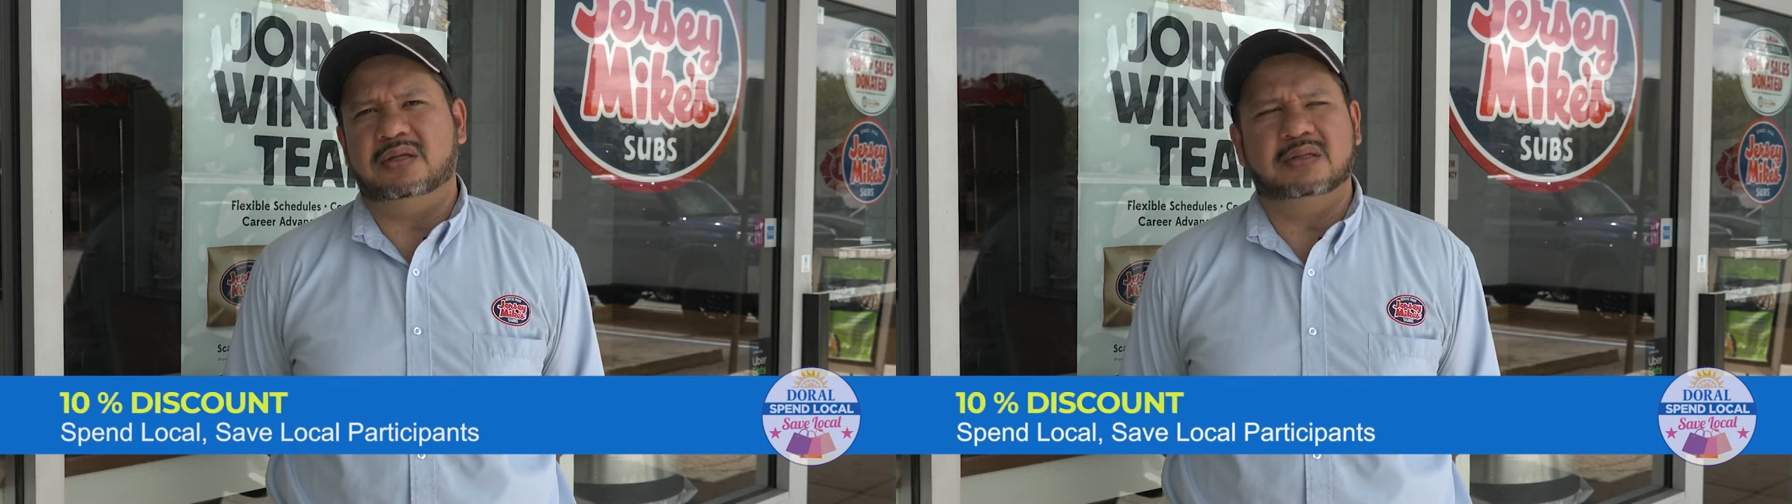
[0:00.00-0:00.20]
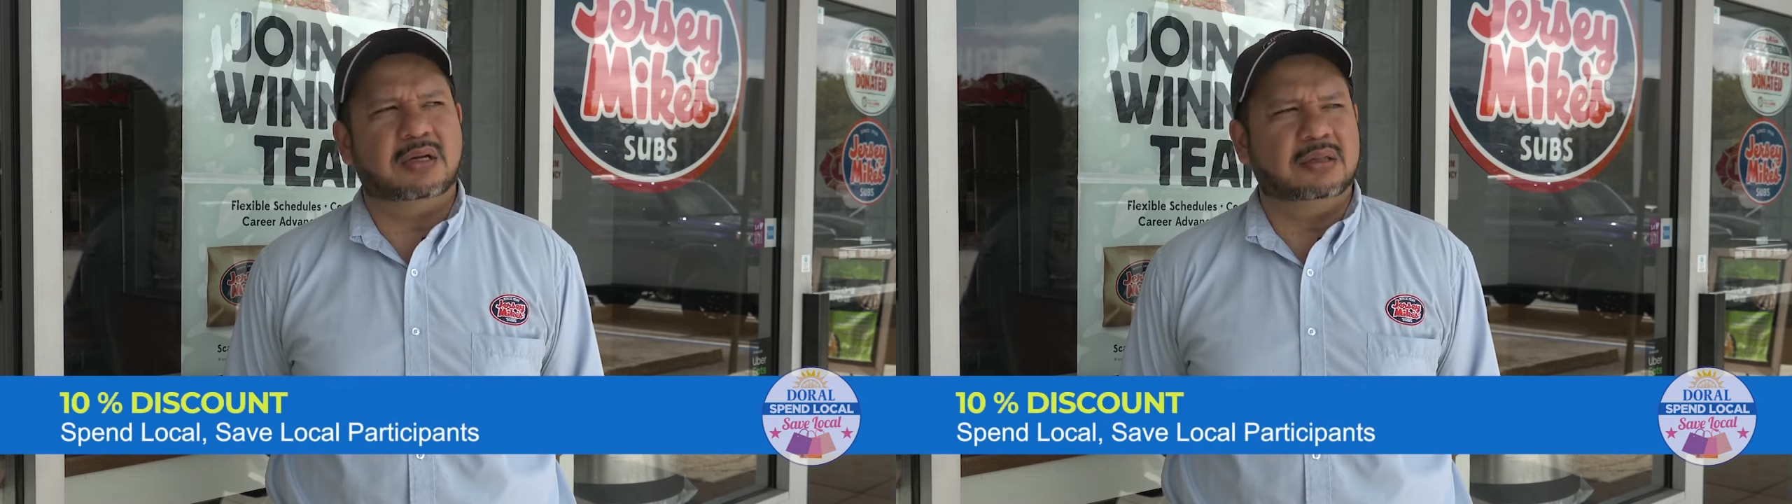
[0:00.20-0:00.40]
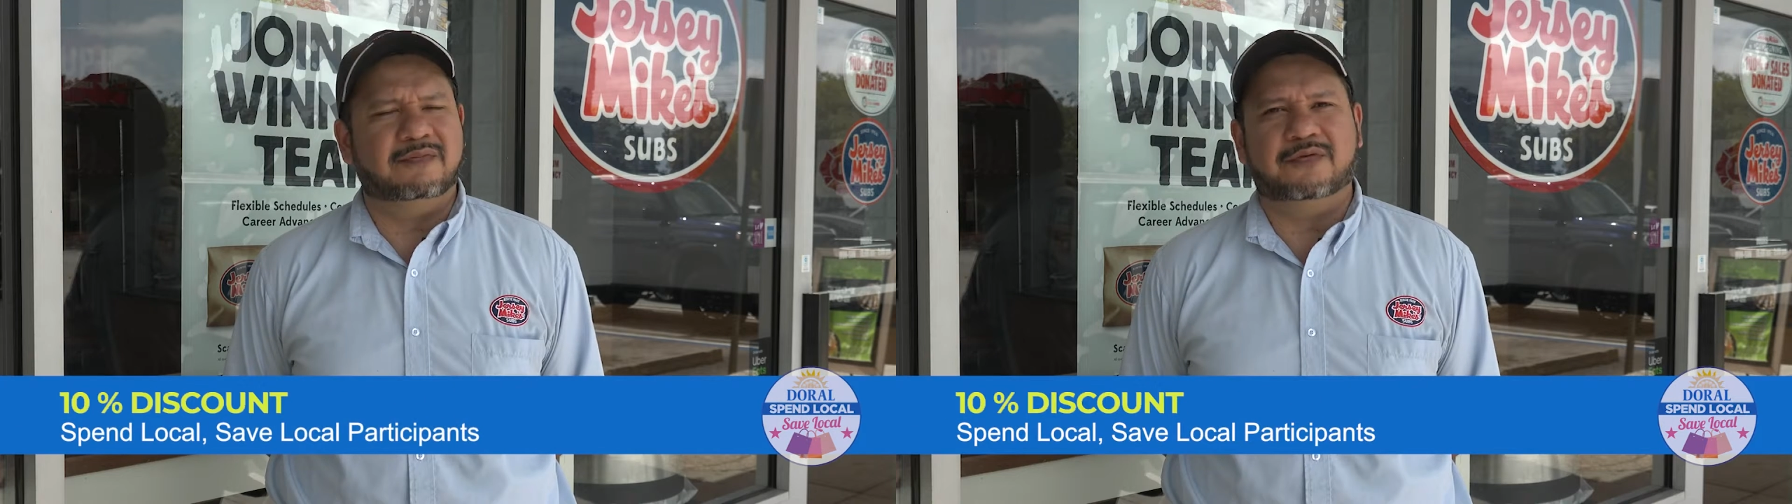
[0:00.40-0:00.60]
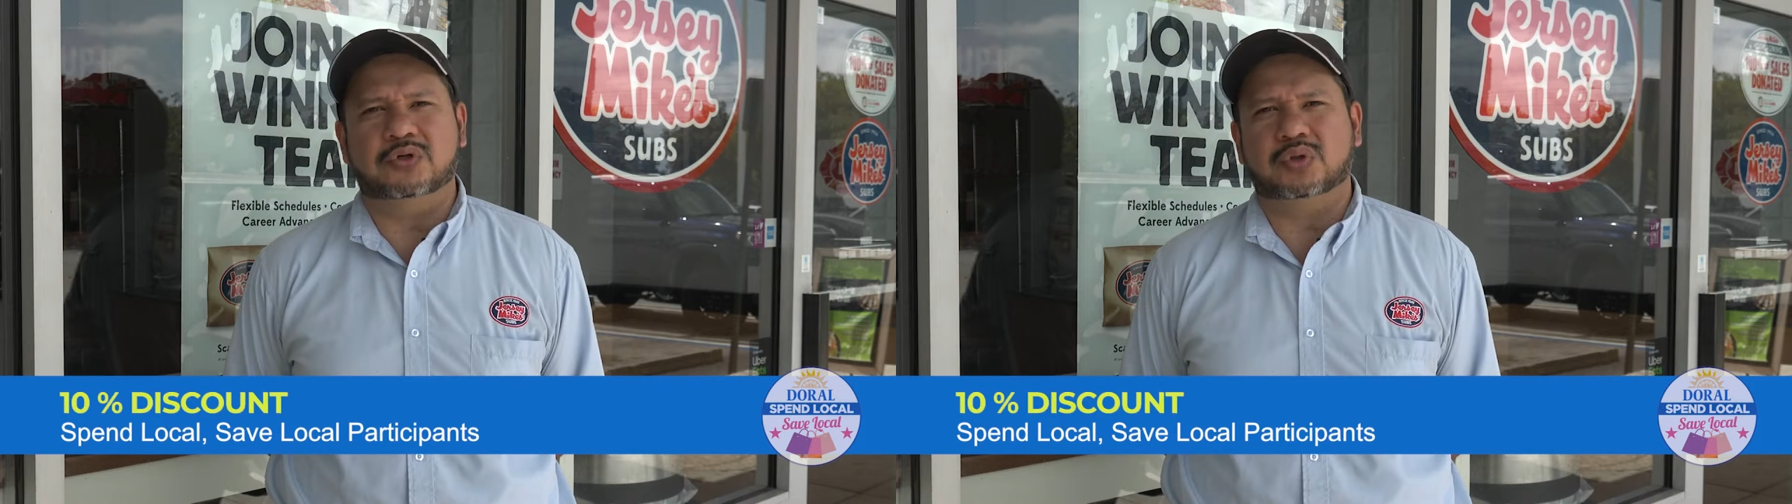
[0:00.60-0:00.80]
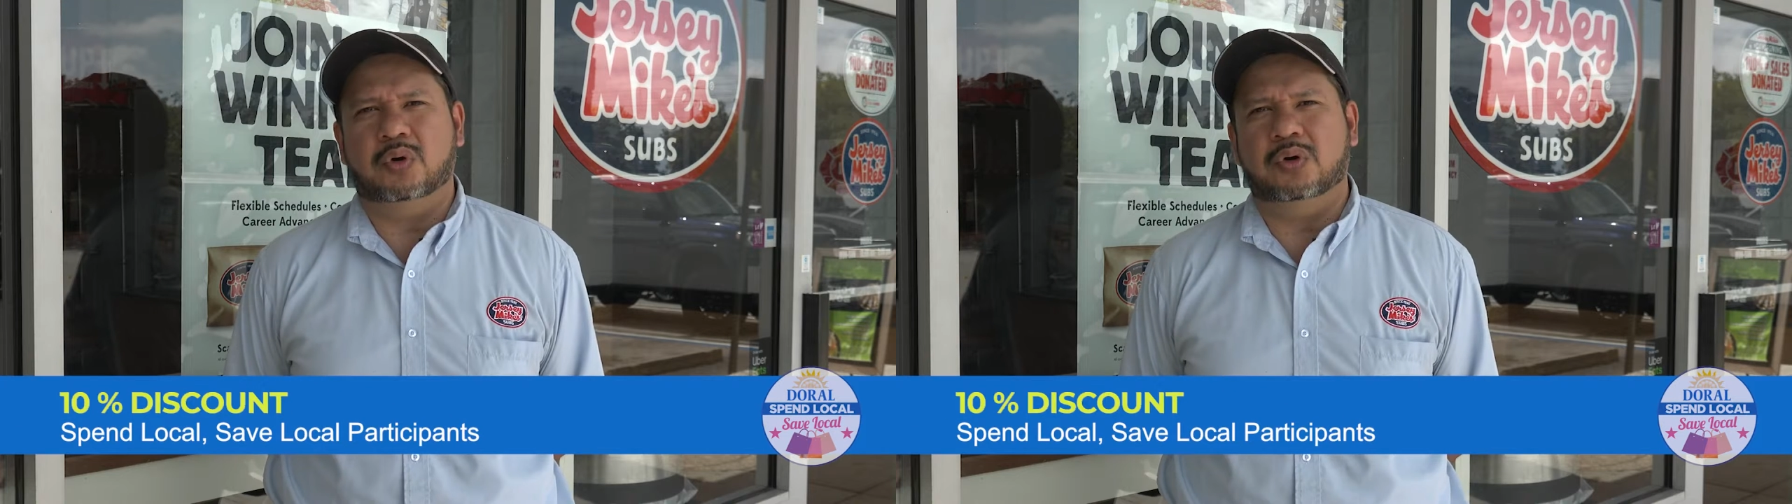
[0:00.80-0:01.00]
on, on, the
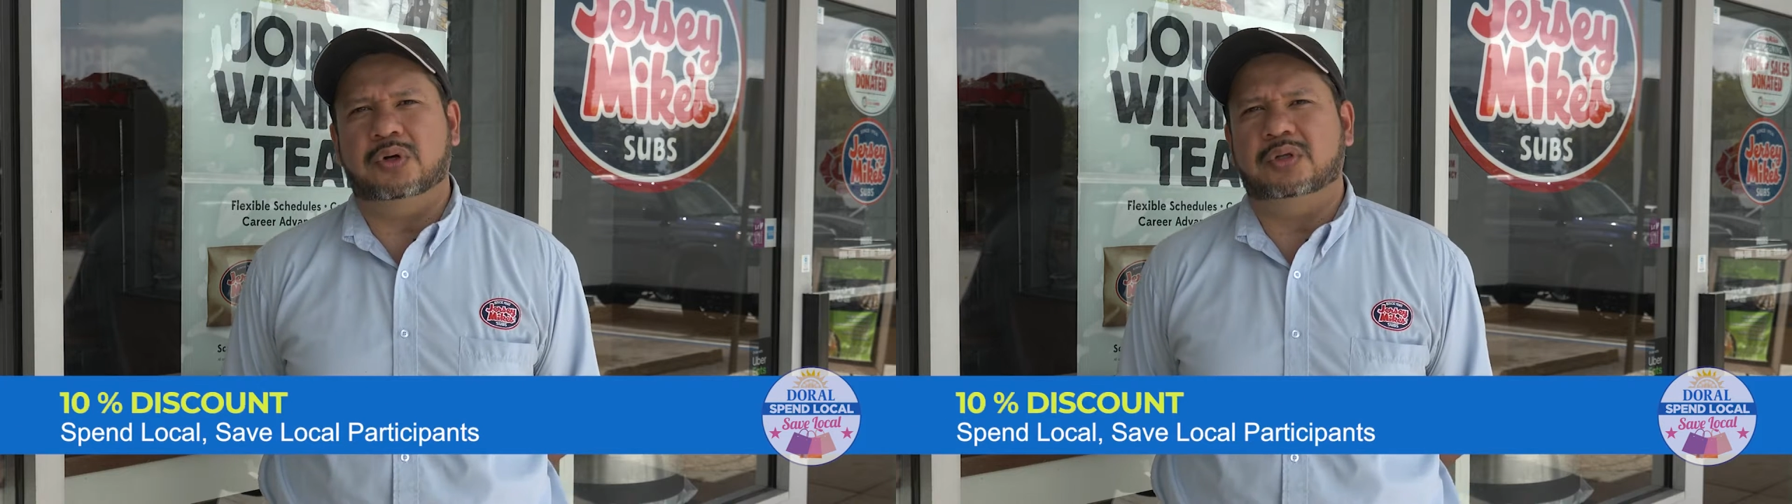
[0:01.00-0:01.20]
first order,